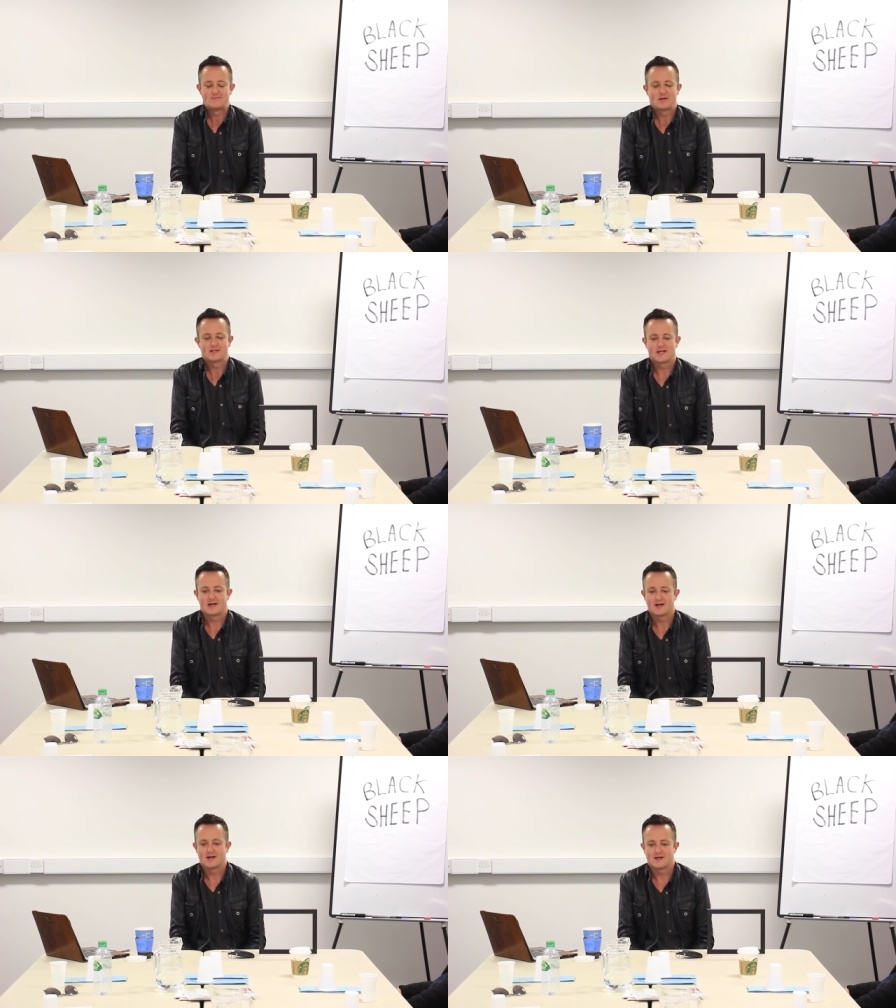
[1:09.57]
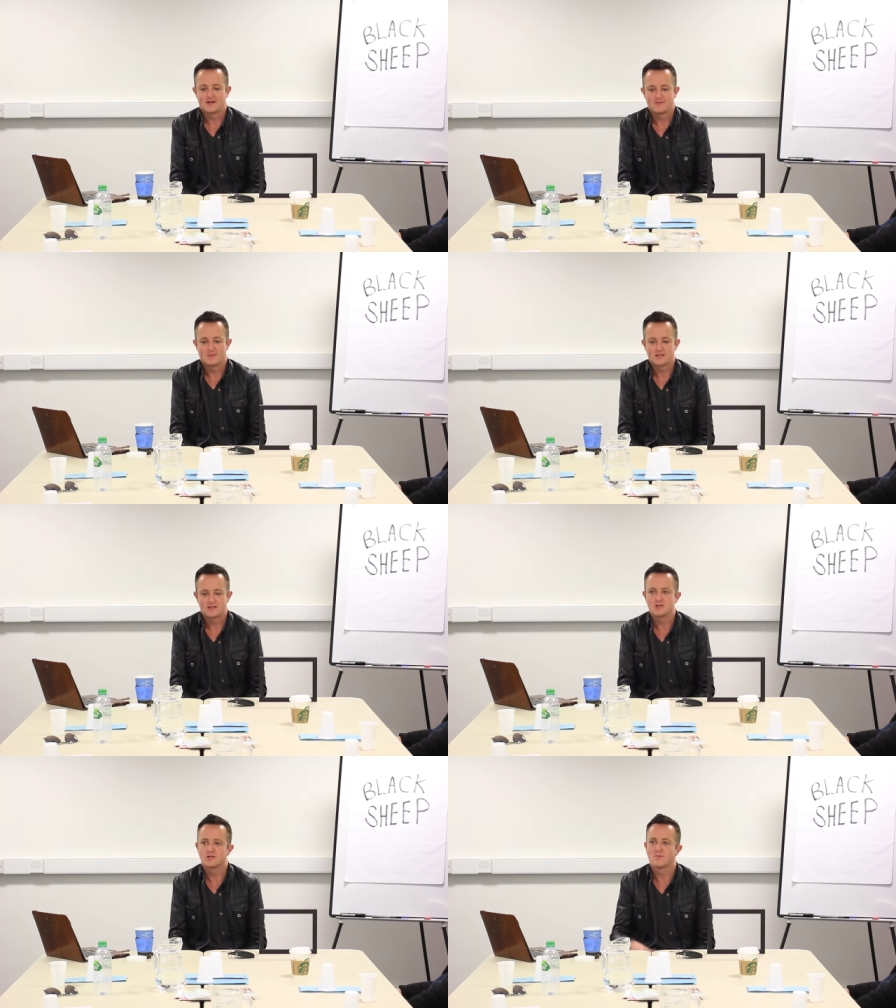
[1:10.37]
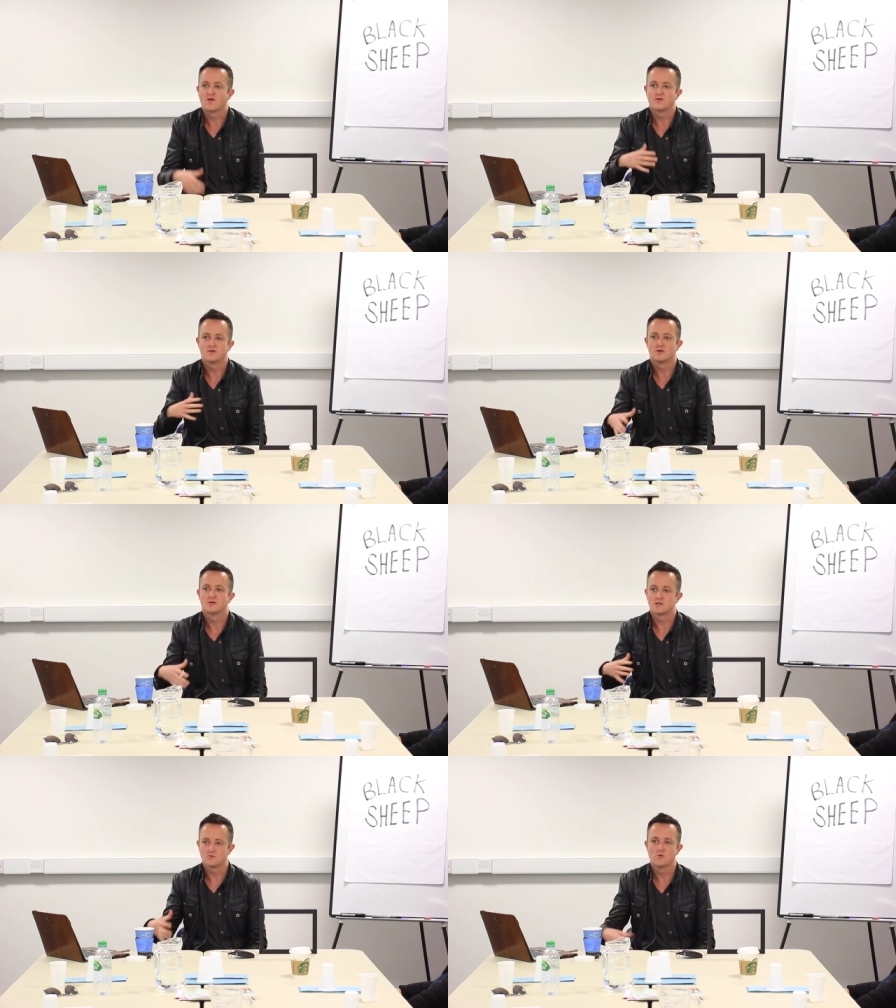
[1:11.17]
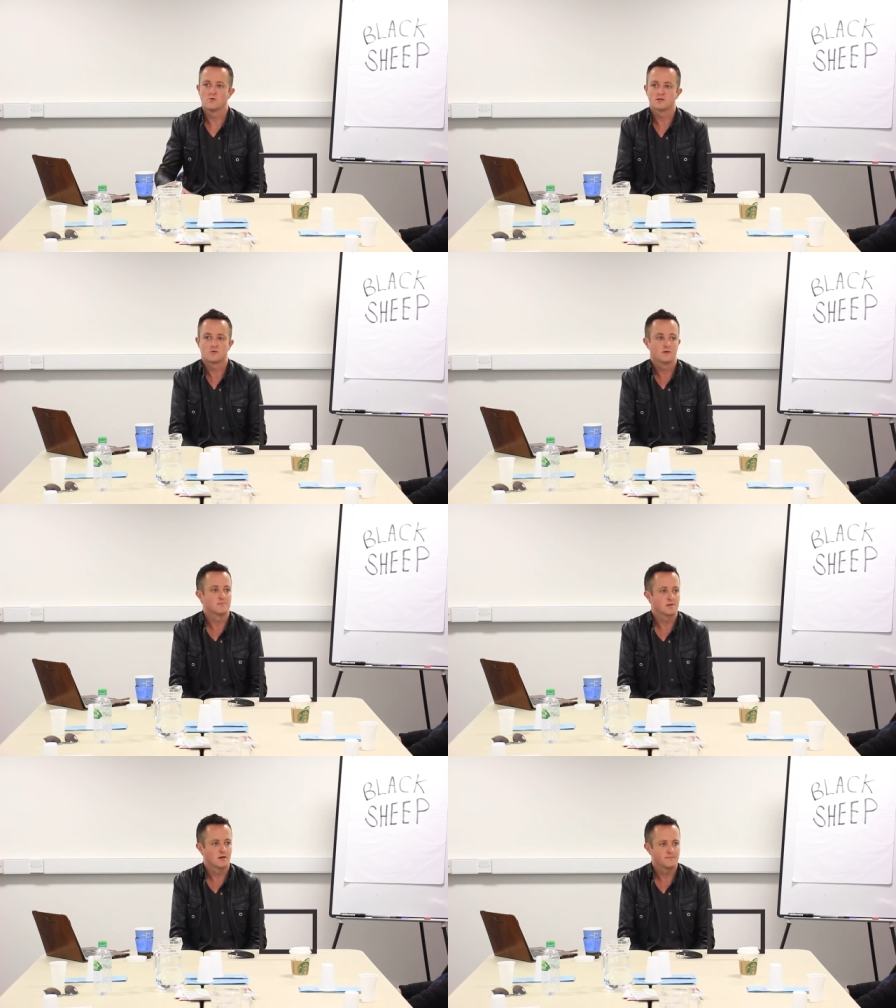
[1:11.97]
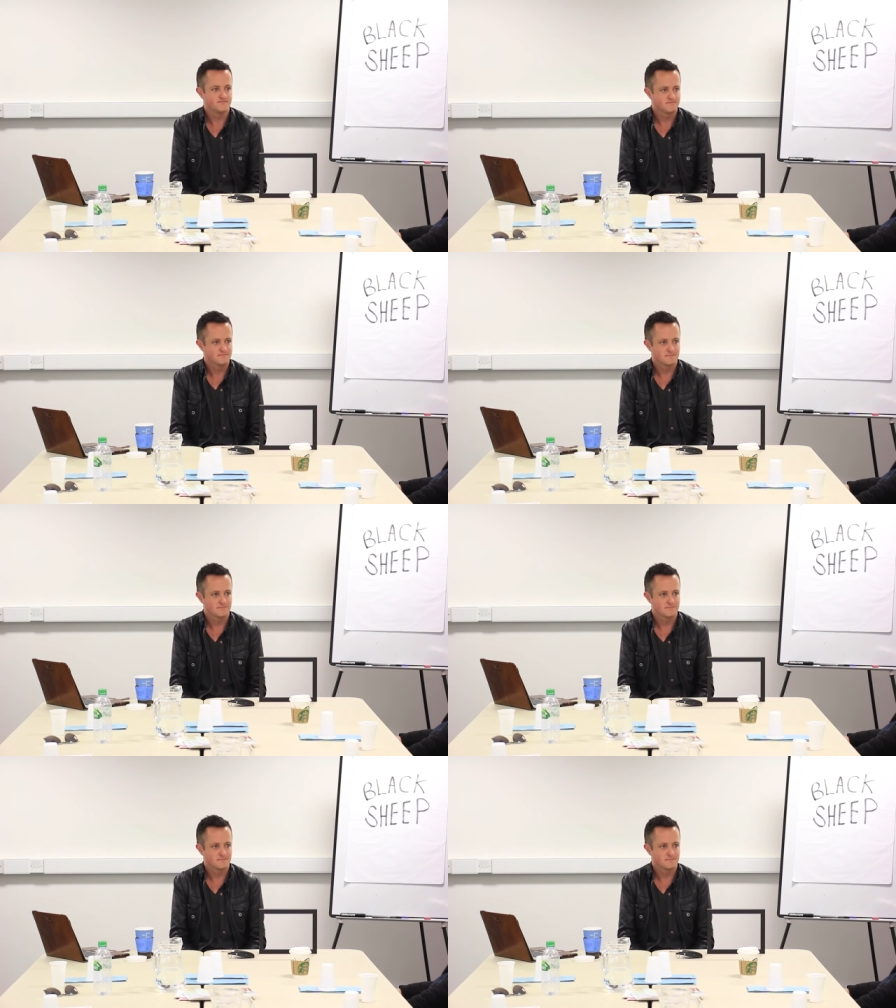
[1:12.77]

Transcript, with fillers: but uh, my teaching methodologies were always quite bizarre.